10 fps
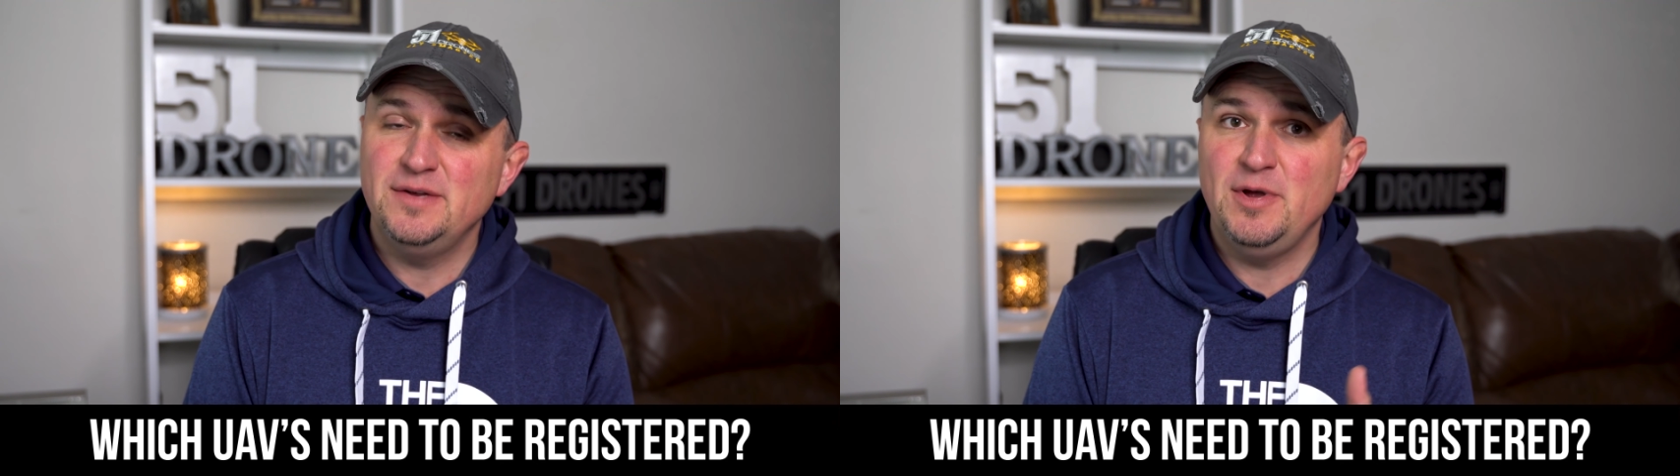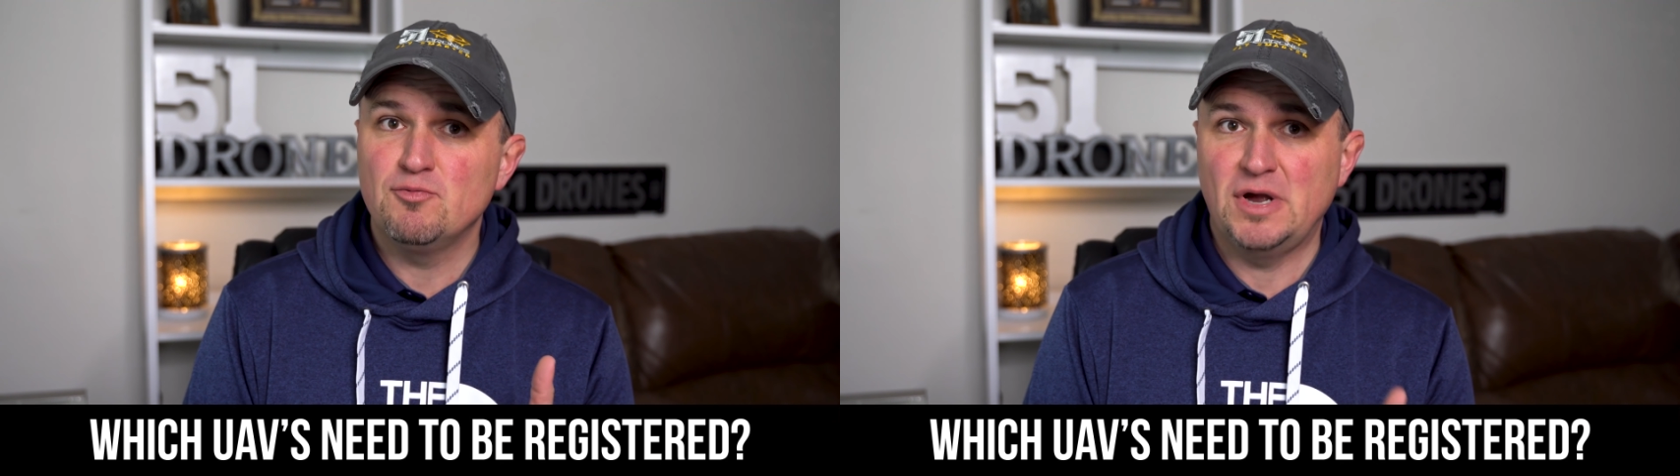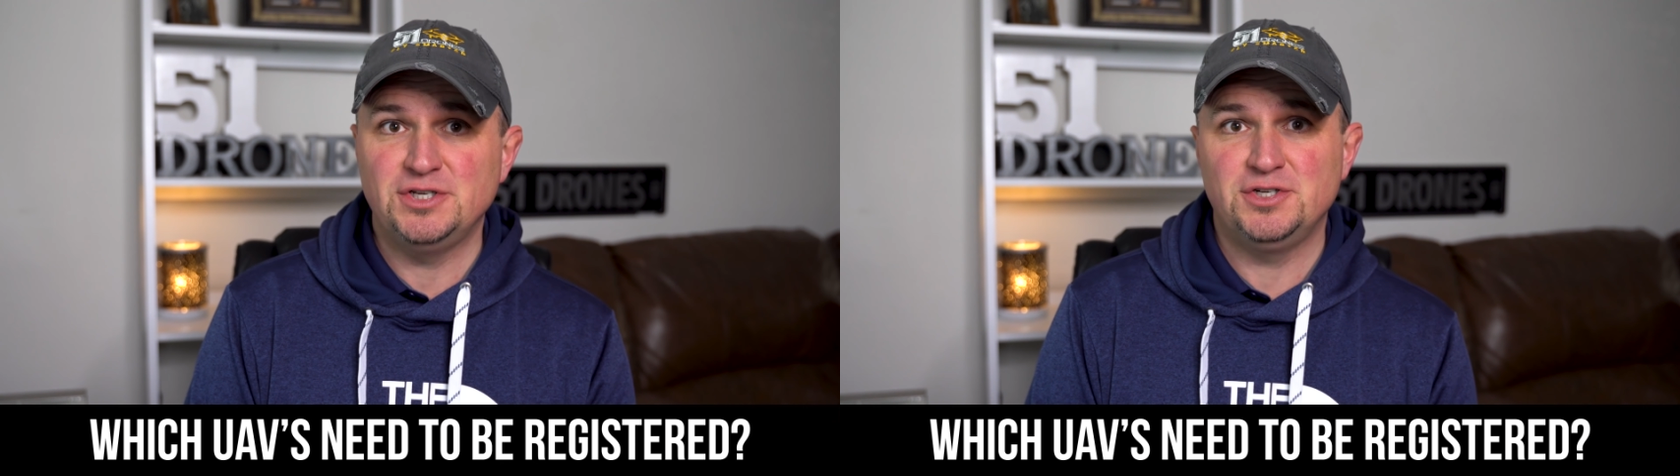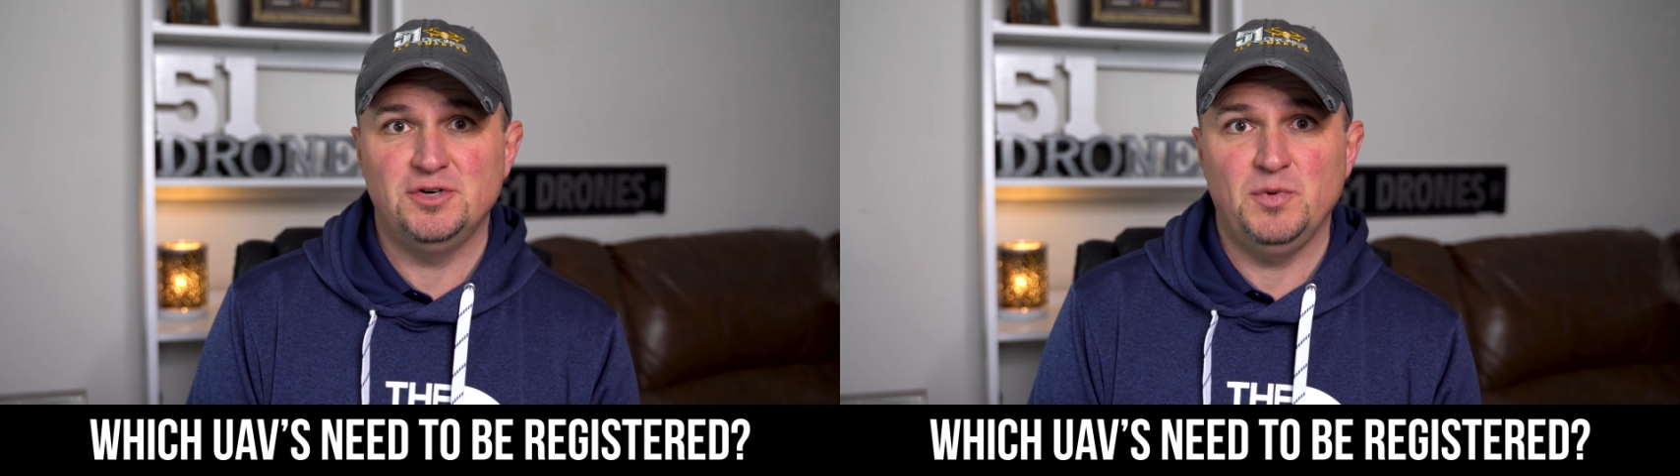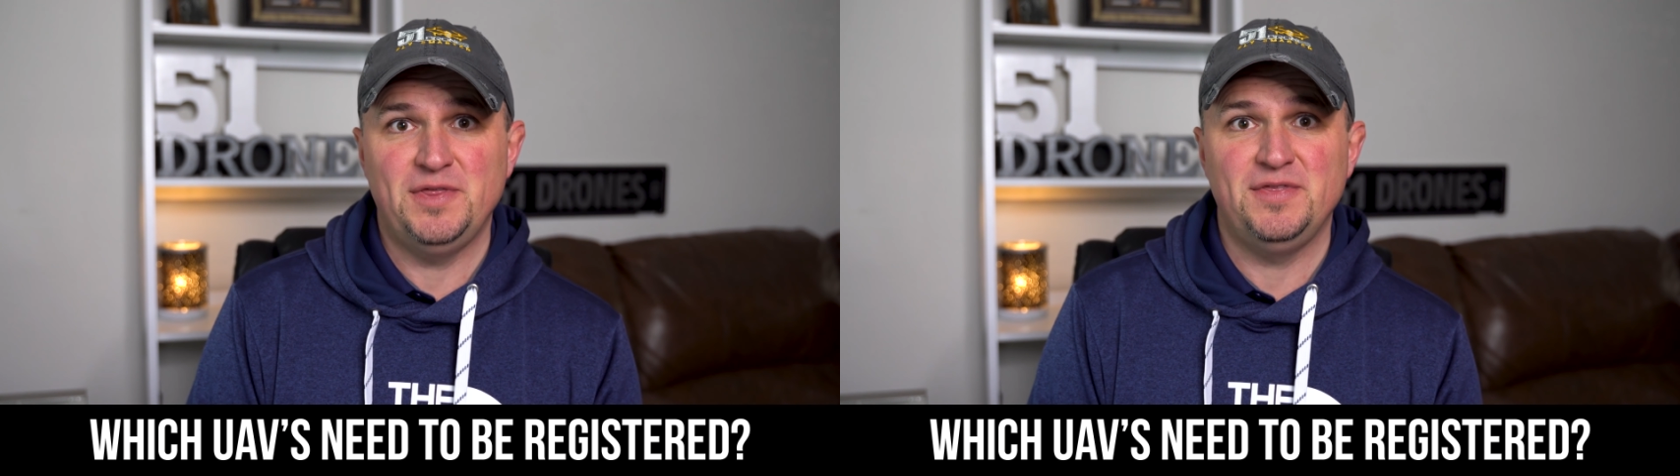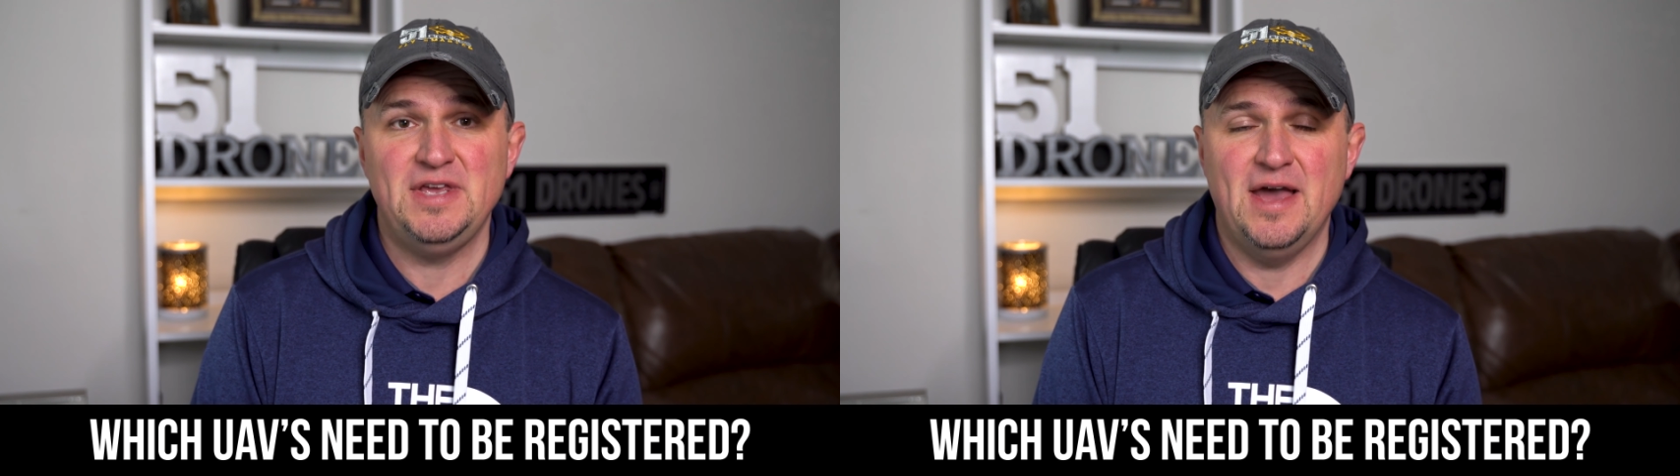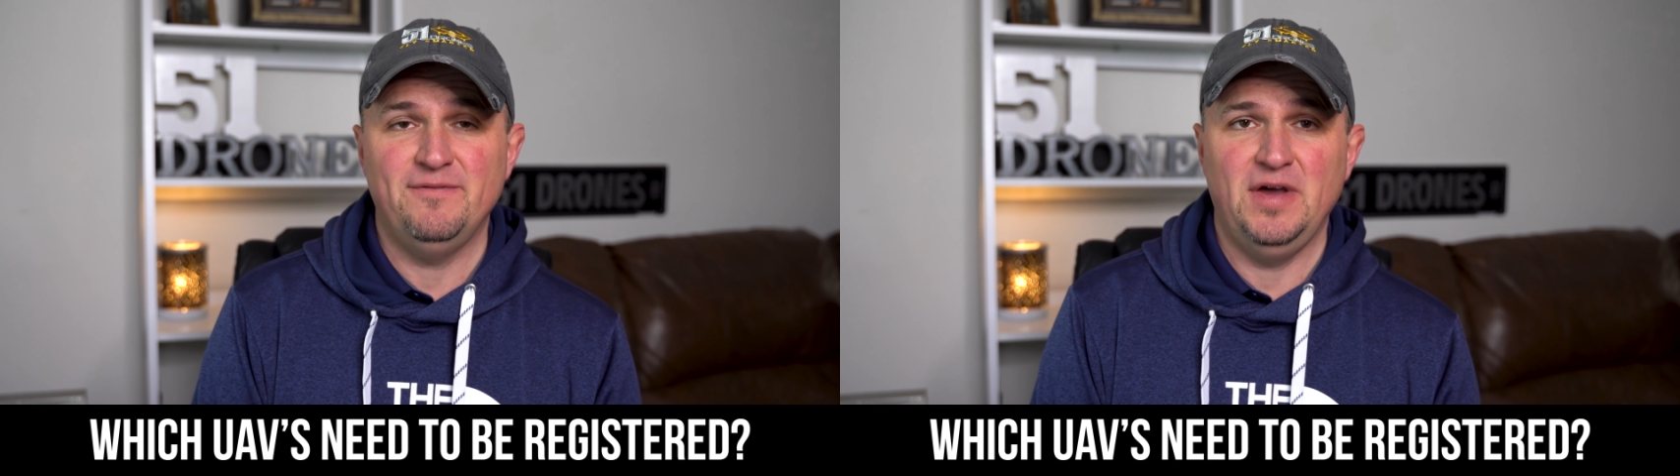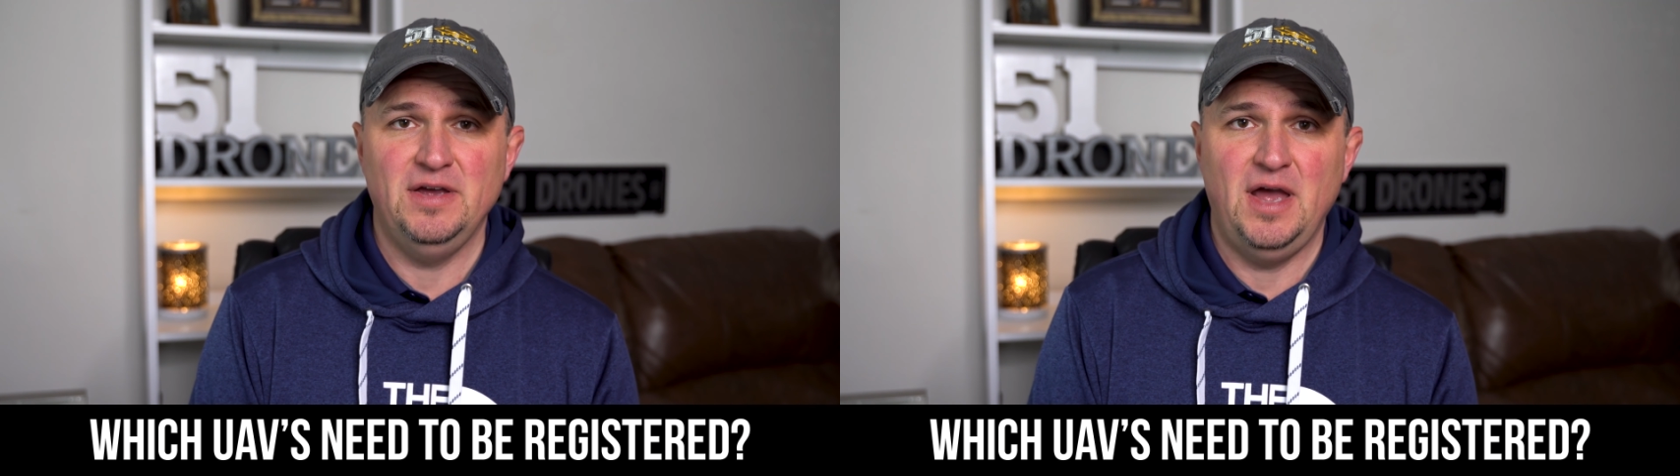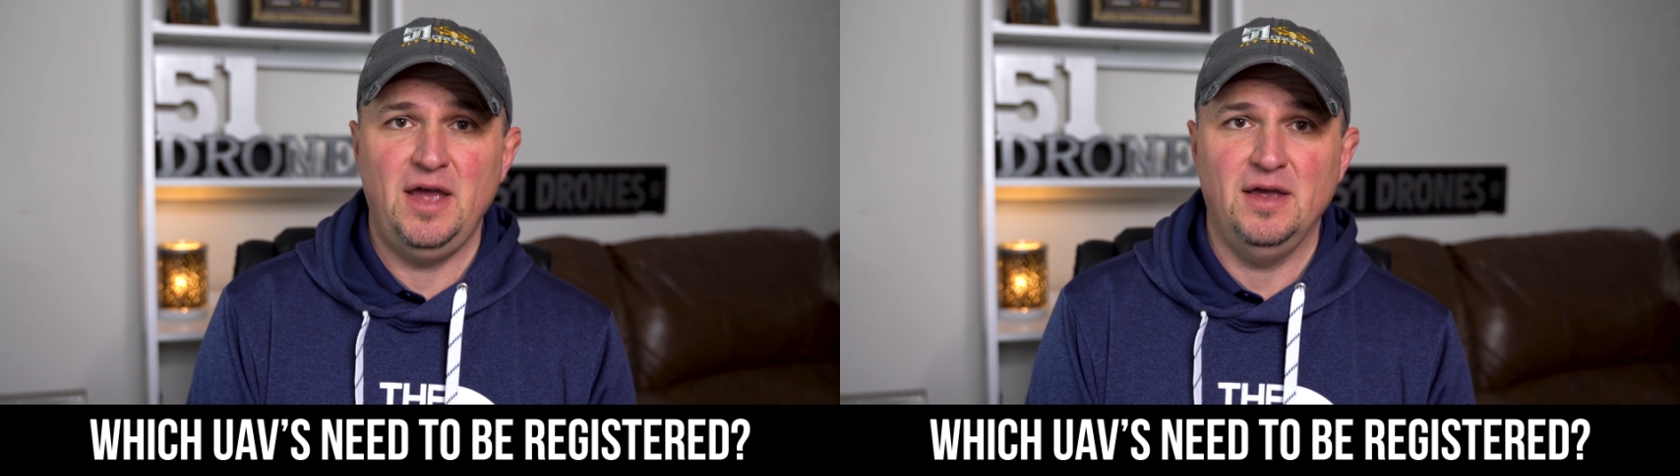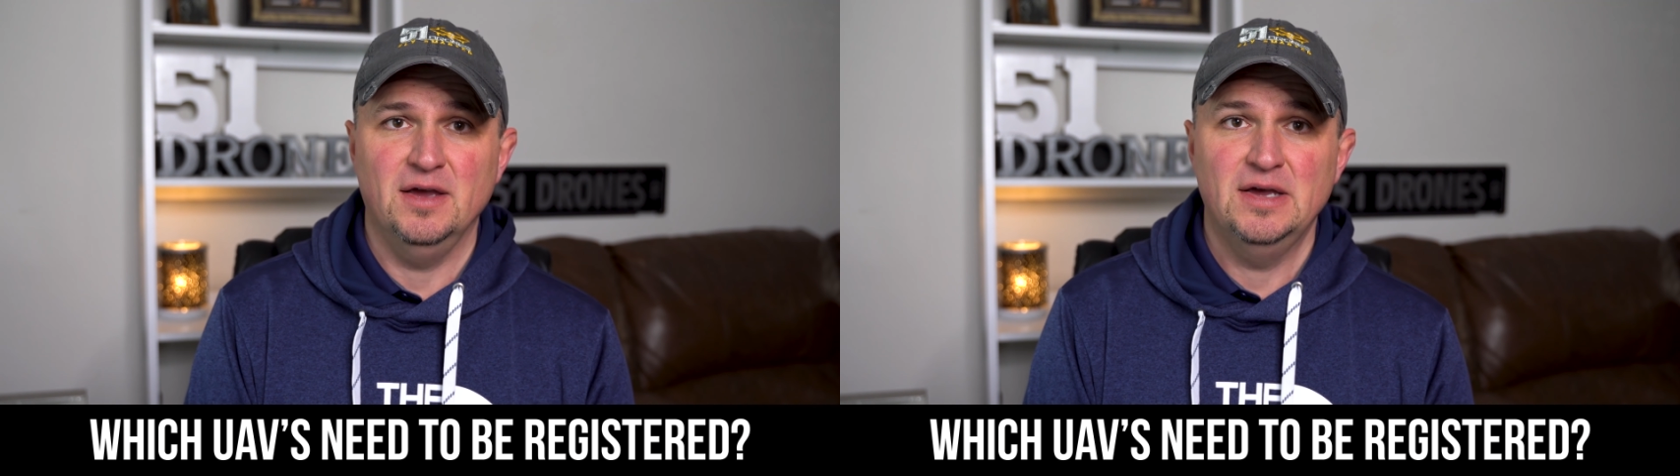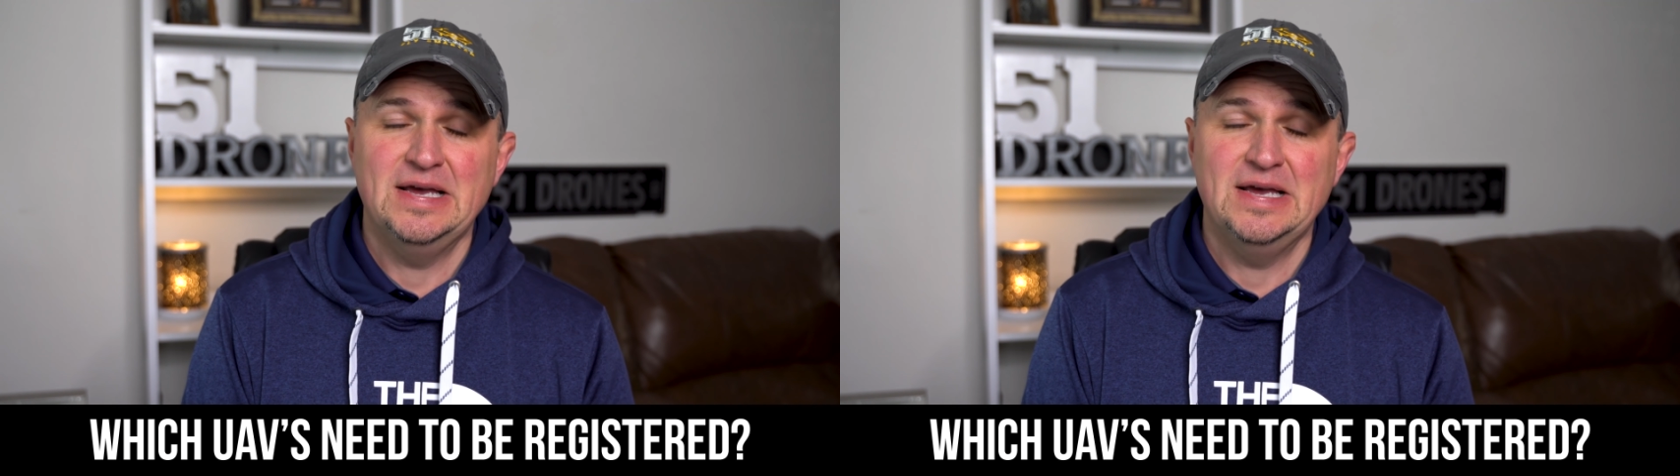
to be registered with the FAA?